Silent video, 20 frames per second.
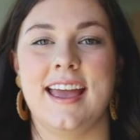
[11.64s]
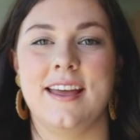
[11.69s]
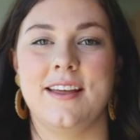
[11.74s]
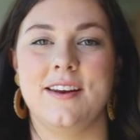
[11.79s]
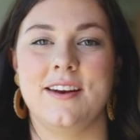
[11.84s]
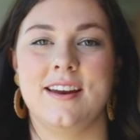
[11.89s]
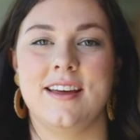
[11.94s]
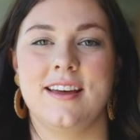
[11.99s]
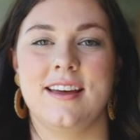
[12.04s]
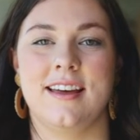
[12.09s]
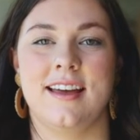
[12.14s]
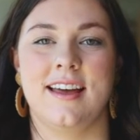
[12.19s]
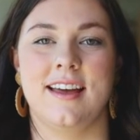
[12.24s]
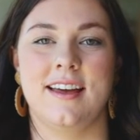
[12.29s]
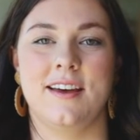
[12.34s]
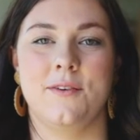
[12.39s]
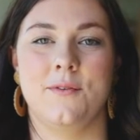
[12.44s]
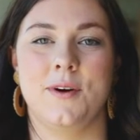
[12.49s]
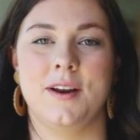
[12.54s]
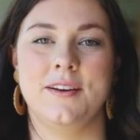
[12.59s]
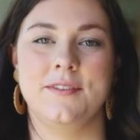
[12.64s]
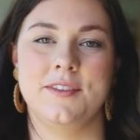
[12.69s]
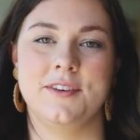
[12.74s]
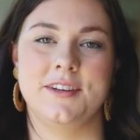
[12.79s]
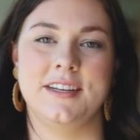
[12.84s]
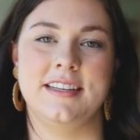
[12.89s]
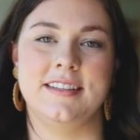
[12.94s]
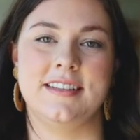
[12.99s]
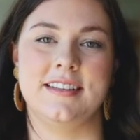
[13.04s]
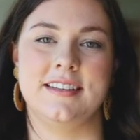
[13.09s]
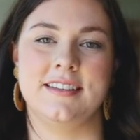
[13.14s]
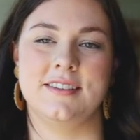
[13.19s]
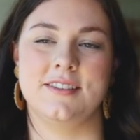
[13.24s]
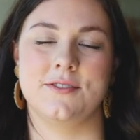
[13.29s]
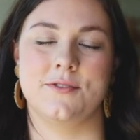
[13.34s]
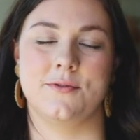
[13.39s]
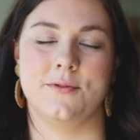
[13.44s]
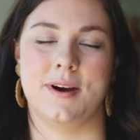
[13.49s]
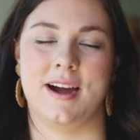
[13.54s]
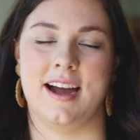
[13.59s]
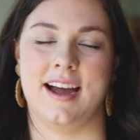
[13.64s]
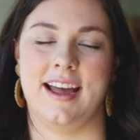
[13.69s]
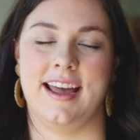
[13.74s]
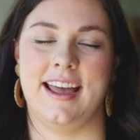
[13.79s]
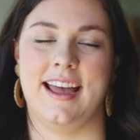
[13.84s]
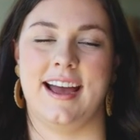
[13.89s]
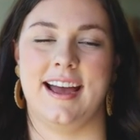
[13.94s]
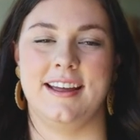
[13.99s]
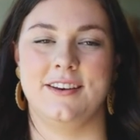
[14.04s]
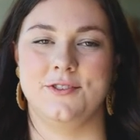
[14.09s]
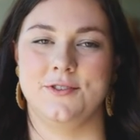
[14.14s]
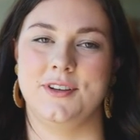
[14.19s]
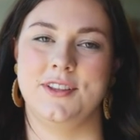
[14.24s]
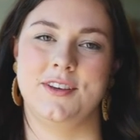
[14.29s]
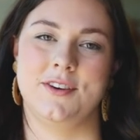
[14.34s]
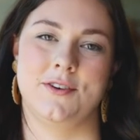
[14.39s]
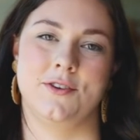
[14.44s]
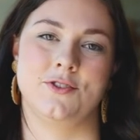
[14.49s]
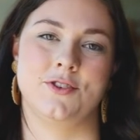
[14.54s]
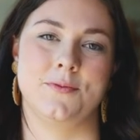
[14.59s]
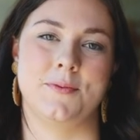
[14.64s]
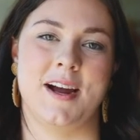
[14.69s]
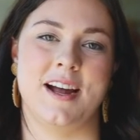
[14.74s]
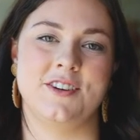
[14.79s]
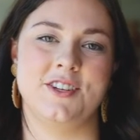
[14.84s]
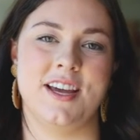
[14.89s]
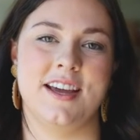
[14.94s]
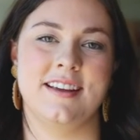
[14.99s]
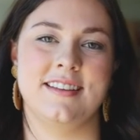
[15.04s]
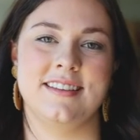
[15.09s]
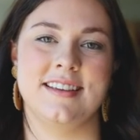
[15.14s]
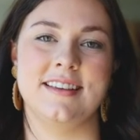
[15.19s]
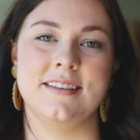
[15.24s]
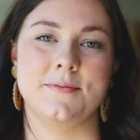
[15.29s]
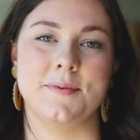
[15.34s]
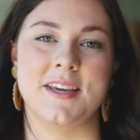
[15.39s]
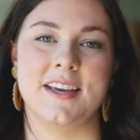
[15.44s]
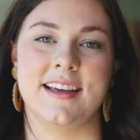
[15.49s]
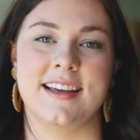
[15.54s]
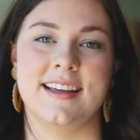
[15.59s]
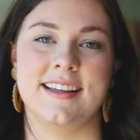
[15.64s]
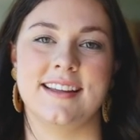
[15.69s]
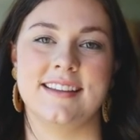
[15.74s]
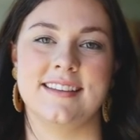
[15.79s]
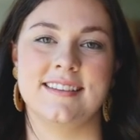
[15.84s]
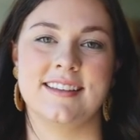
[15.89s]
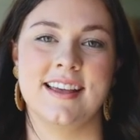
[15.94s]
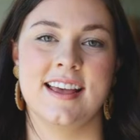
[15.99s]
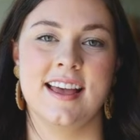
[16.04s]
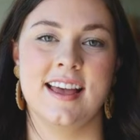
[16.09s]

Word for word: And one of the reasons why I joined the Culture Project is because